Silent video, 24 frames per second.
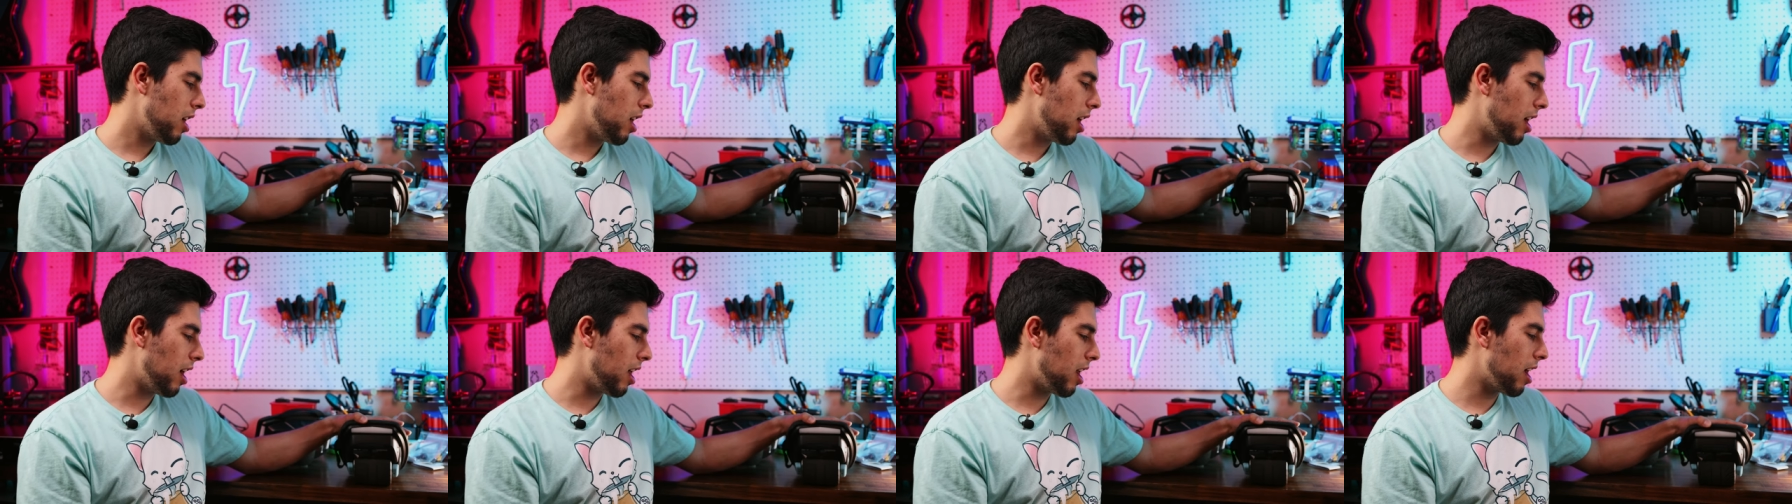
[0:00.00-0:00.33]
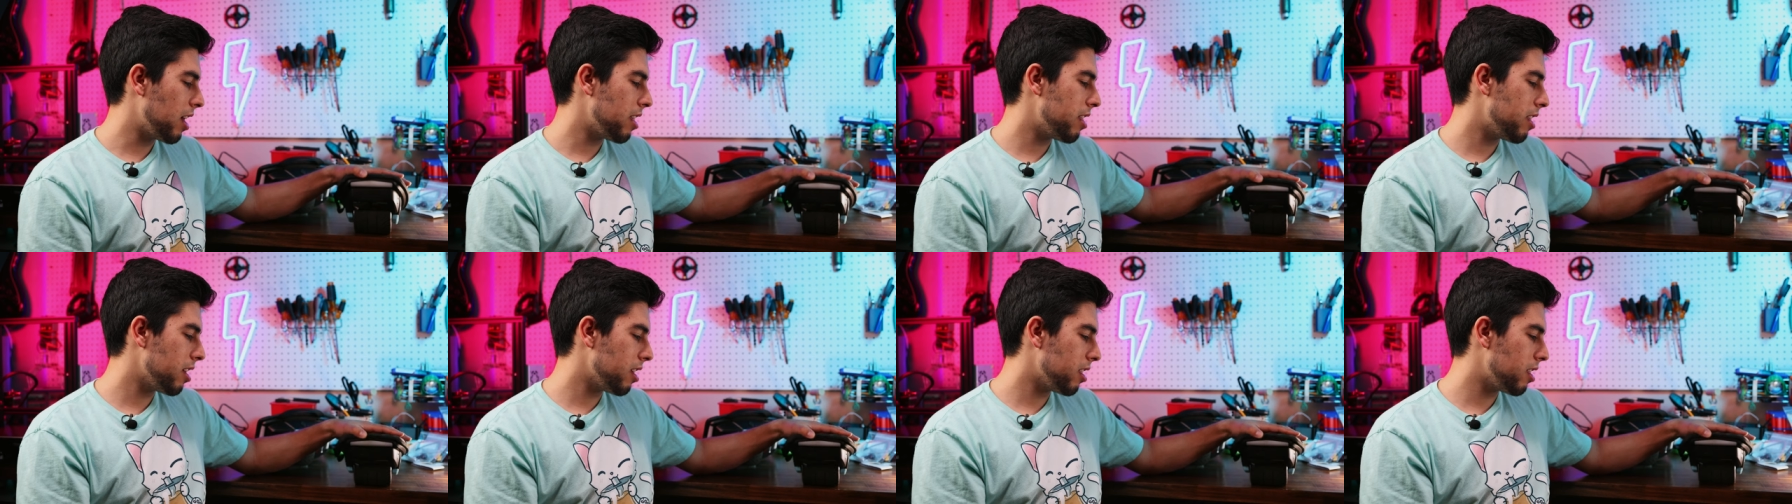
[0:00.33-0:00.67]
and
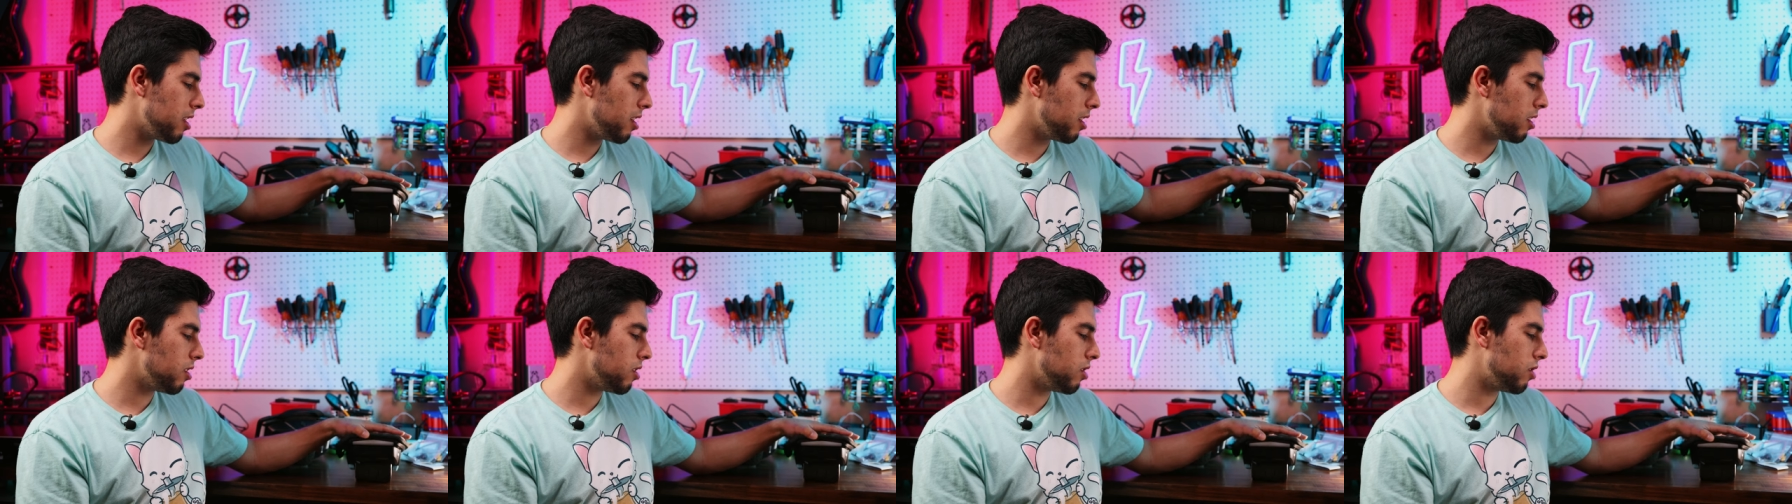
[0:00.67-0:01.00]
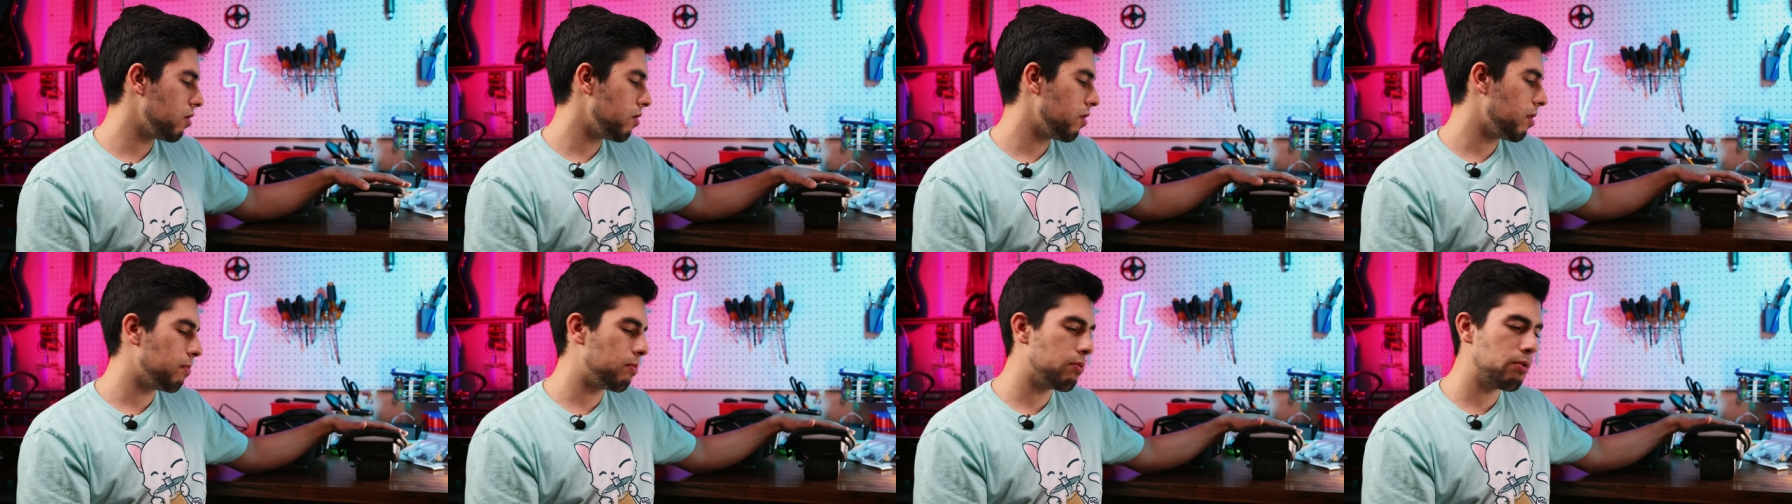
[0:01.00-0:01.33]
I think these
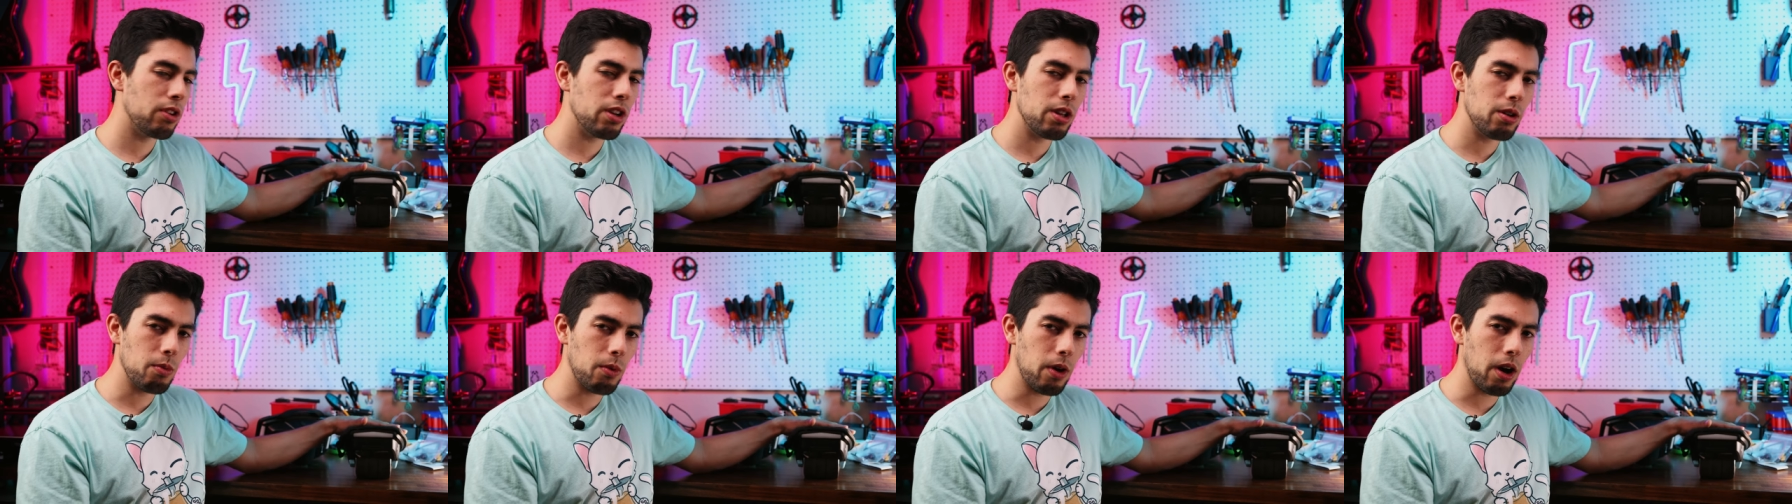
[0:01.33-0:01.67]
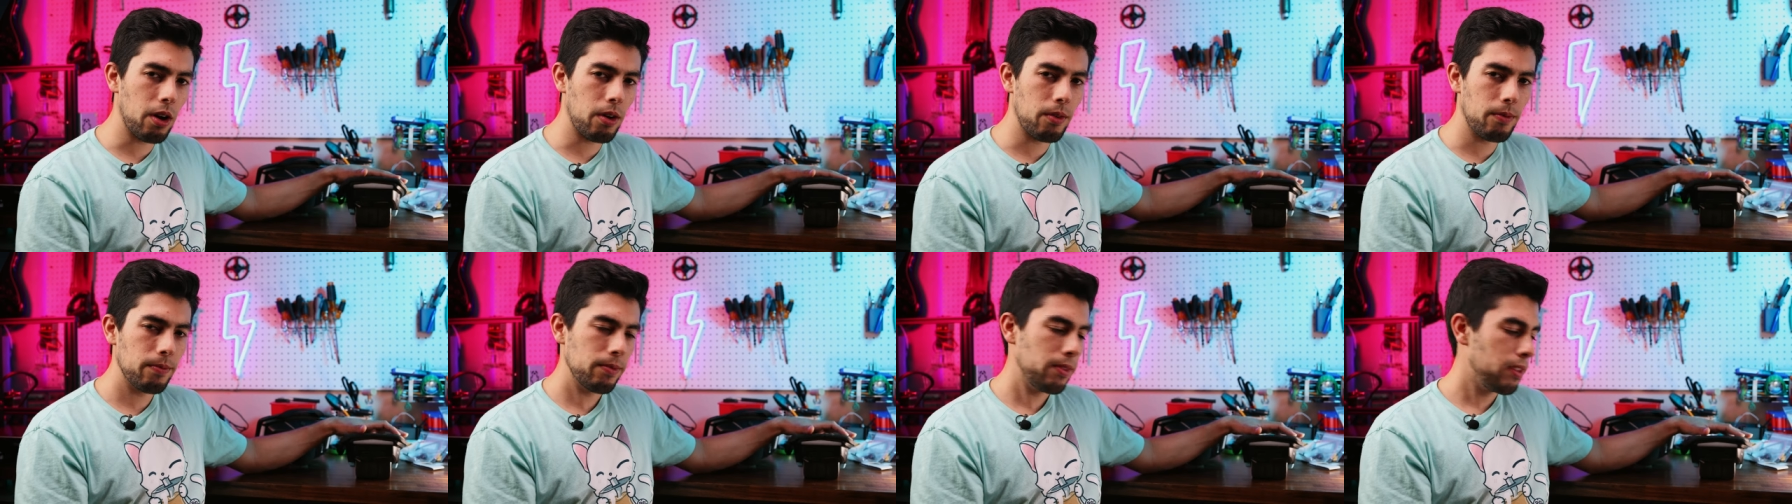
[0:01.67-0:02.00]
do it pretty
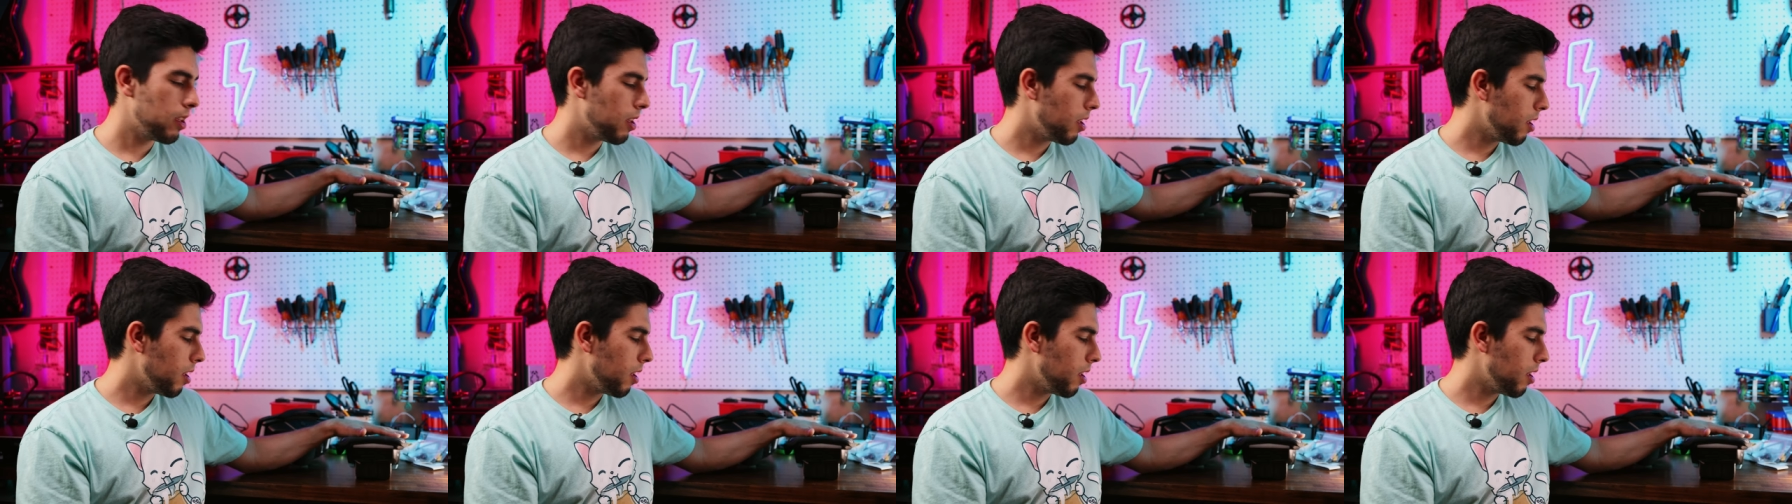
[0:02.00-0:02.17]
well.